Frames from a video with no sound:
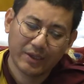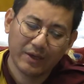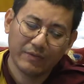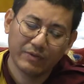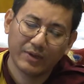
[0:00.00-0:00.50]

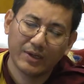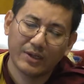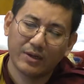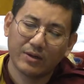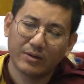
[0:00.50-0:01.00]
carefully
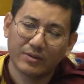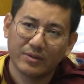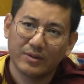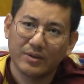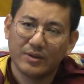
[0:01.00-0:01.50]
later on,
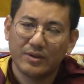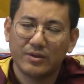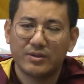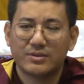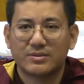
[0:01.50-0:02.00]

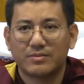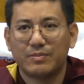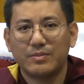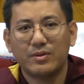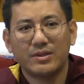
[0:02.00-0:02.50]

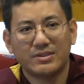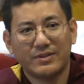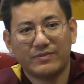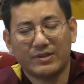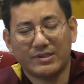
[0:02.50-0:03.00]
people are
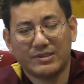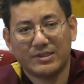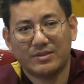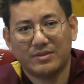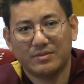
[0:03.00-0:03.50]

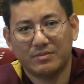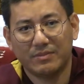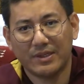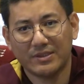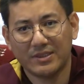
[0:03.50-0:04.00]
different
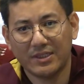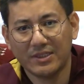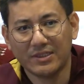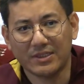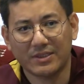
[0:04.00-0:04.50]
by
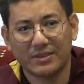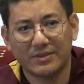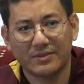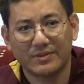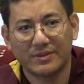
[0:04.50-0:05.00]
genetic.
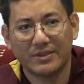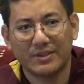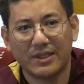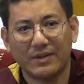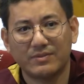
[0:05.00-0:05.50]

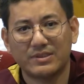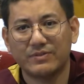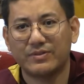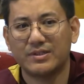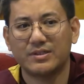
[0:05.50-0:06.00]
They have
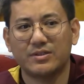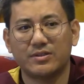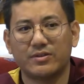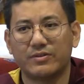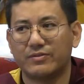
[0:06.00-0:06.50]
different
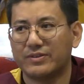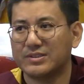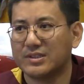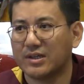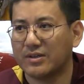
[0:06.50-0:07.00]

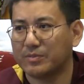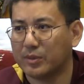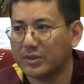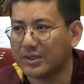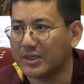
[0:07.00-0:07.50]
physical
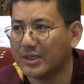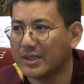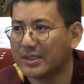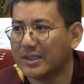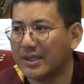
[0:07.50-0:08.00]
body.
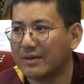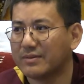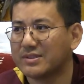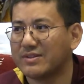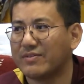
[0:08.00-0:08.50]
They have
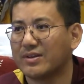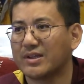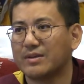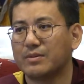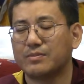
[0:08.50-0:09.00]
a different
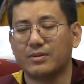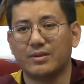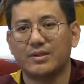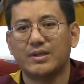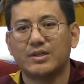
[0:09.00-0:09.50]

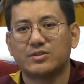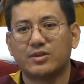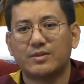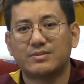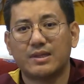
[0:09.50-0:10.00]
capable. So
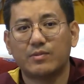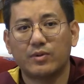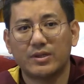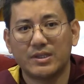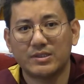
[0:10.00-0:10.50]
if
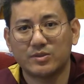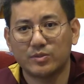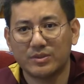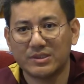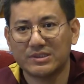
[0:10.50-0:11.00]
someone is
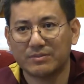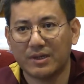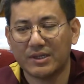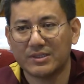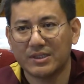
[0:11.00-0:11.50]
very
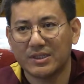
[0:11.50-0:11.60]
smart,